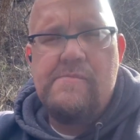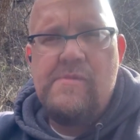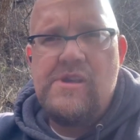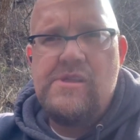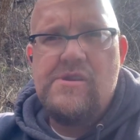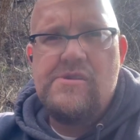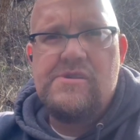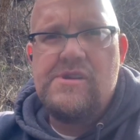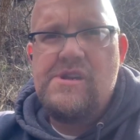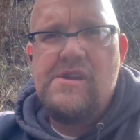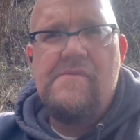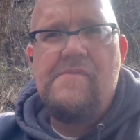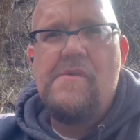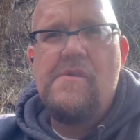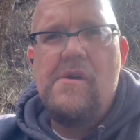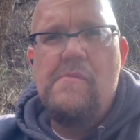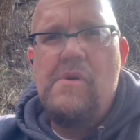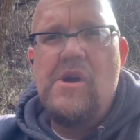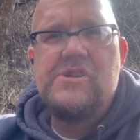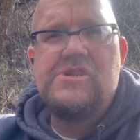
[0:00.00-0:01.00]
I mean, there's
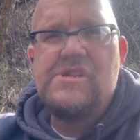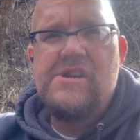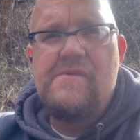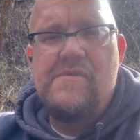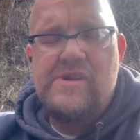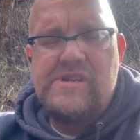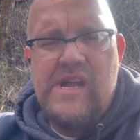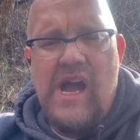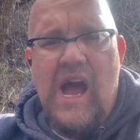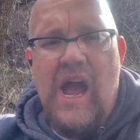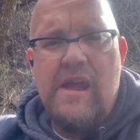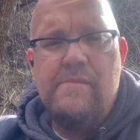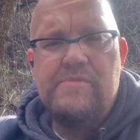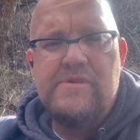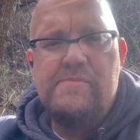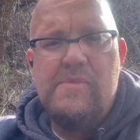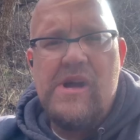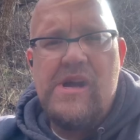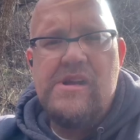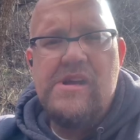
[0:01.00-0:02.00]
a bunch of different
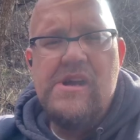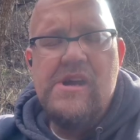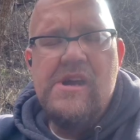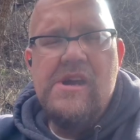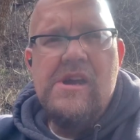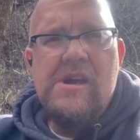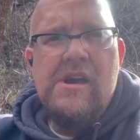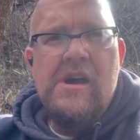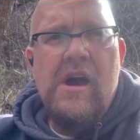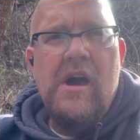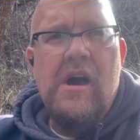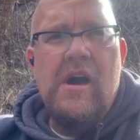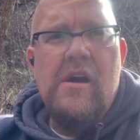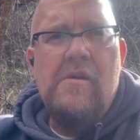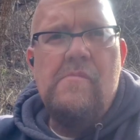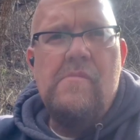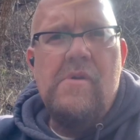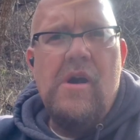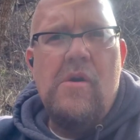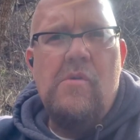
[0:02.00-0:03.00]
types, but
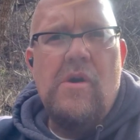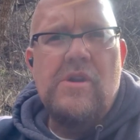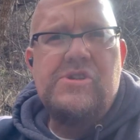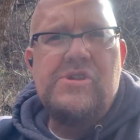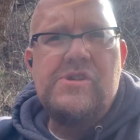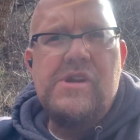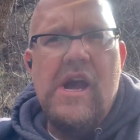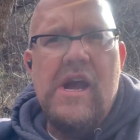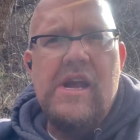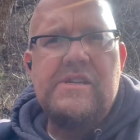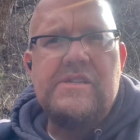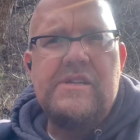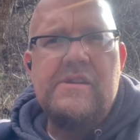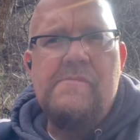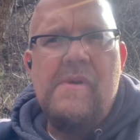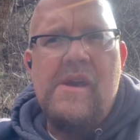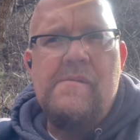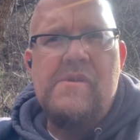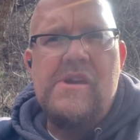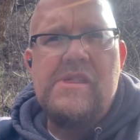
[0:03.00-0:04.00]
I want you guys
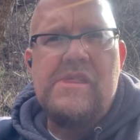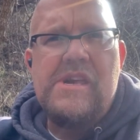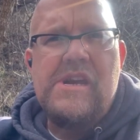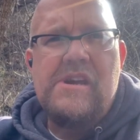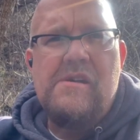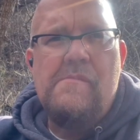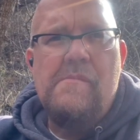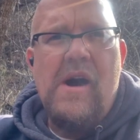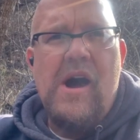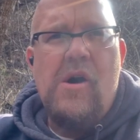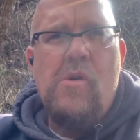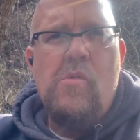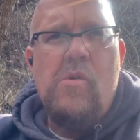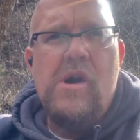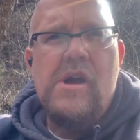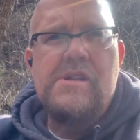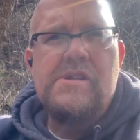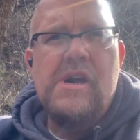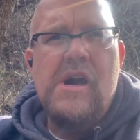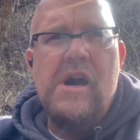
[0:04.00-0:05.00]
to maybe think about
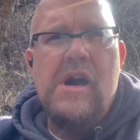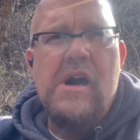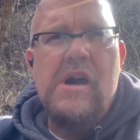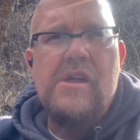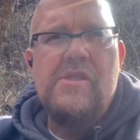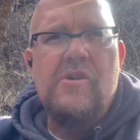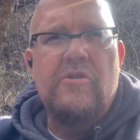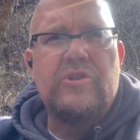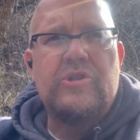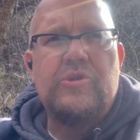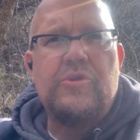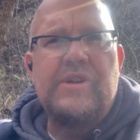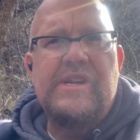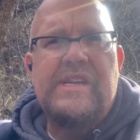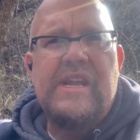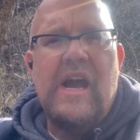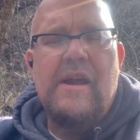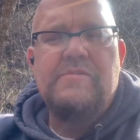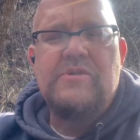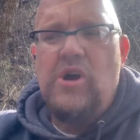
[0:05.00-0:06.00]
what those 3
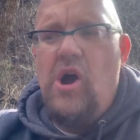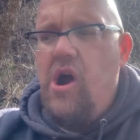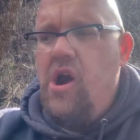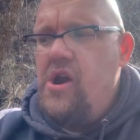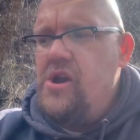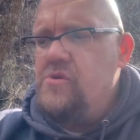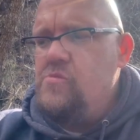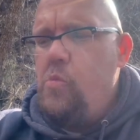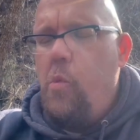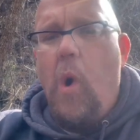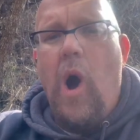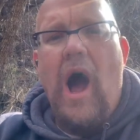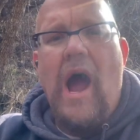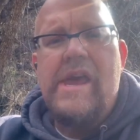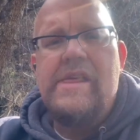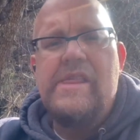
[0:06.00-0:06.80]
types are and why